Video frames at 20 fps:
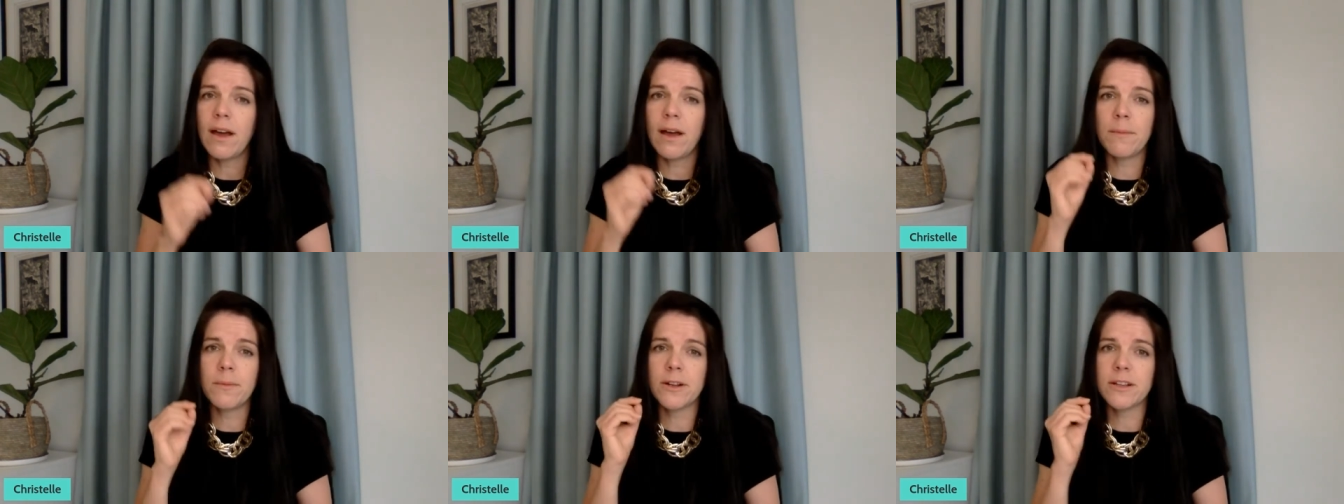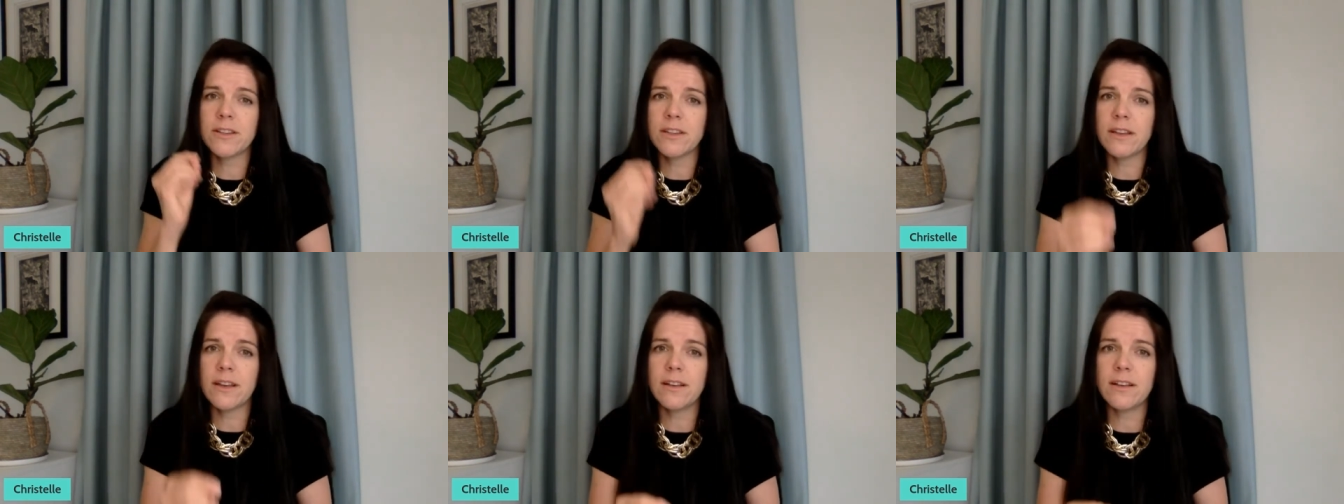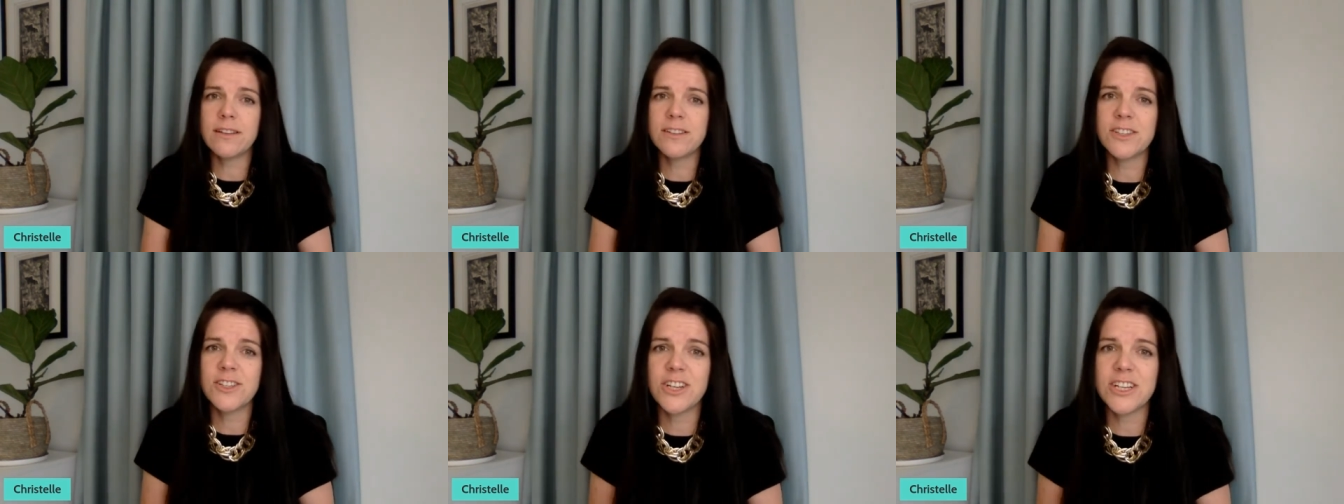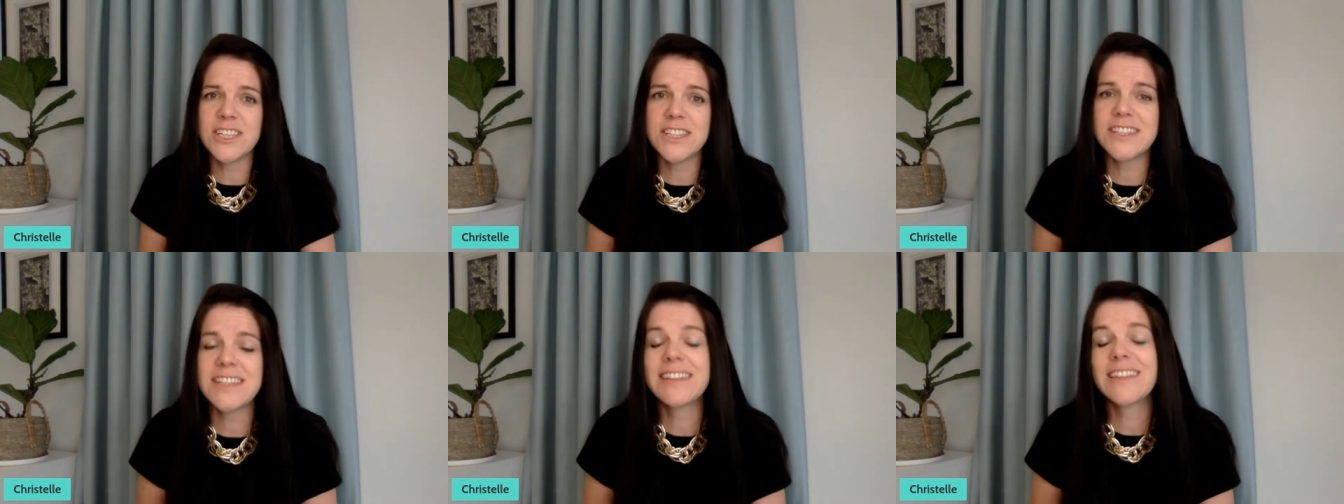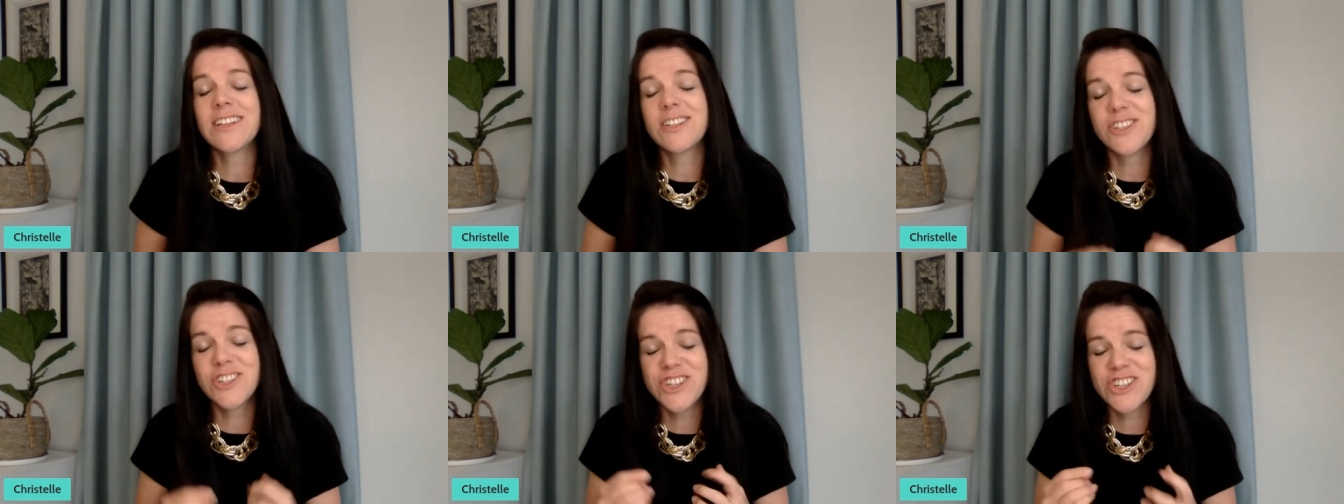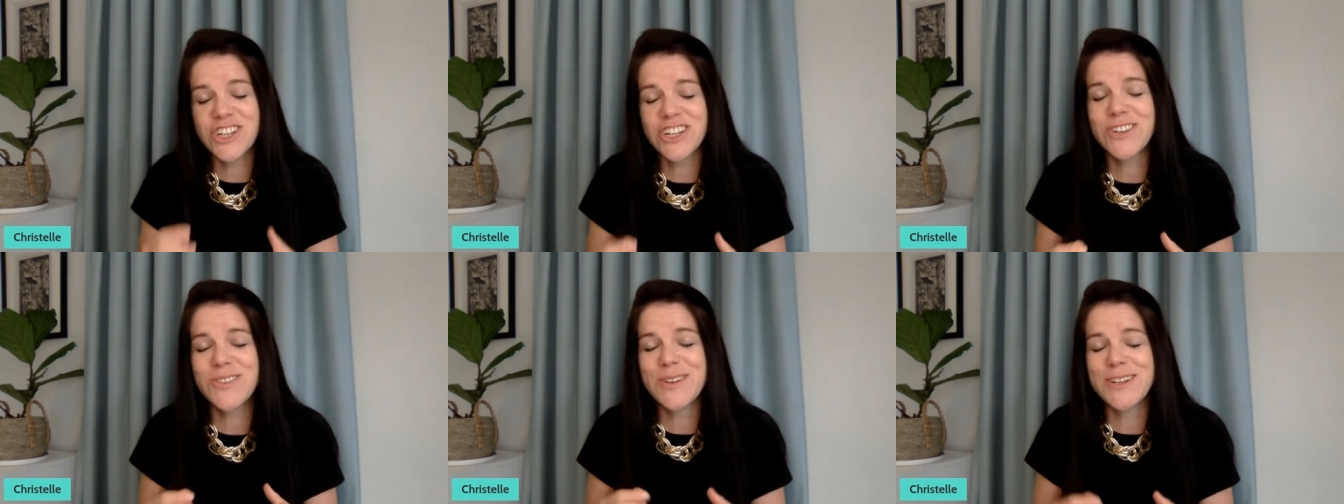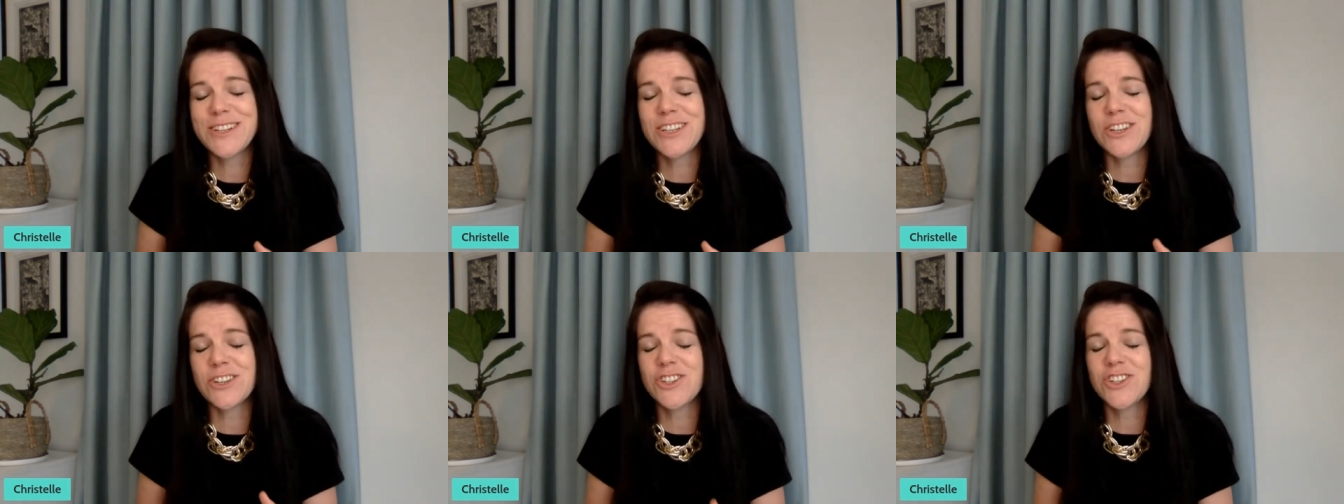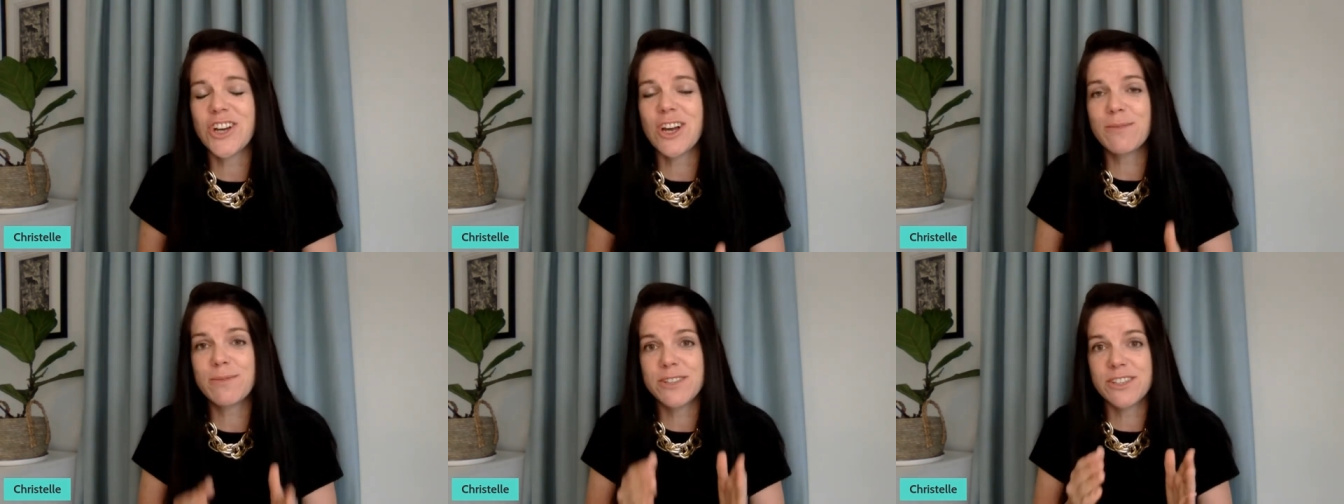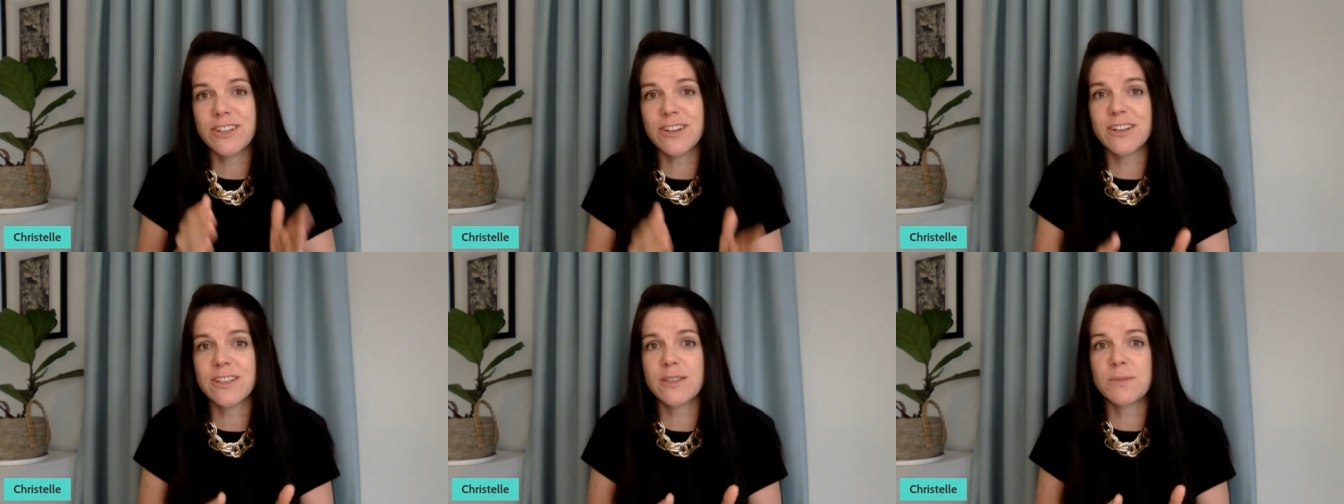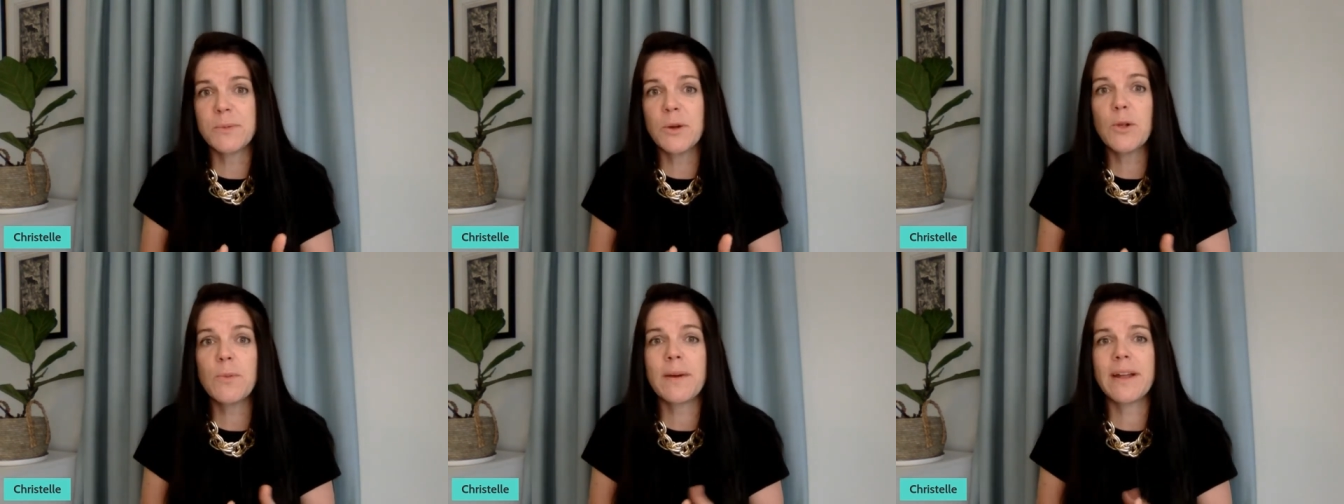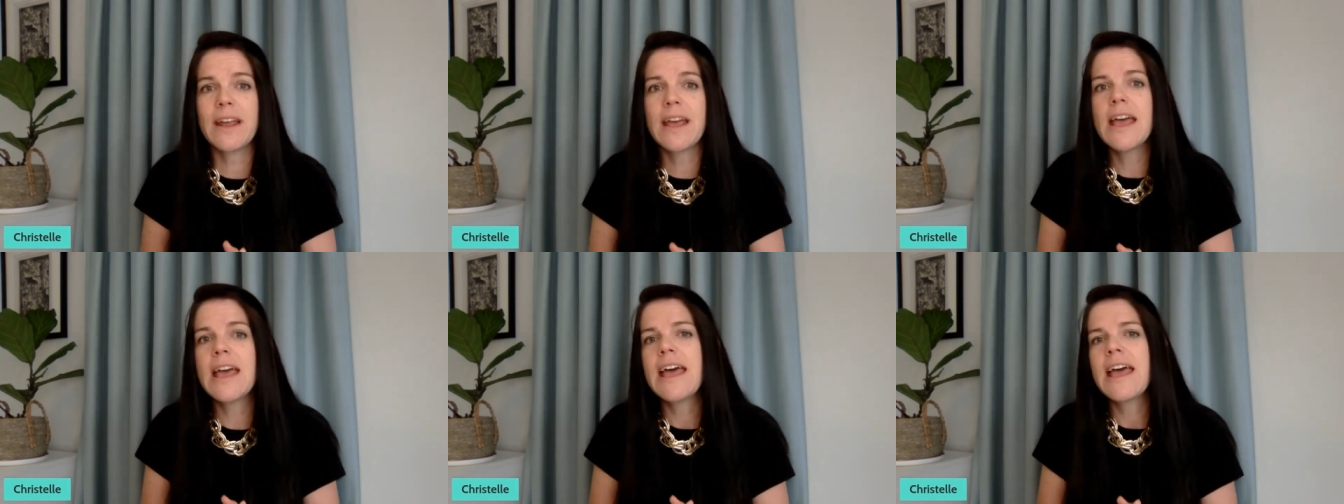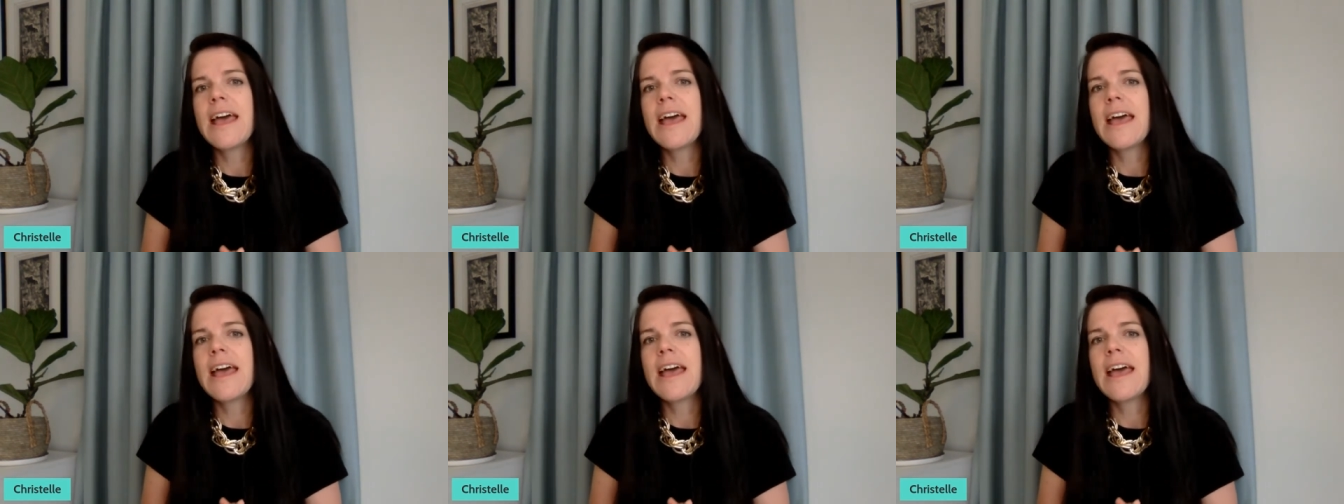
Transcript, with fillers: I'm not suggesting that you should quit your job, start small, but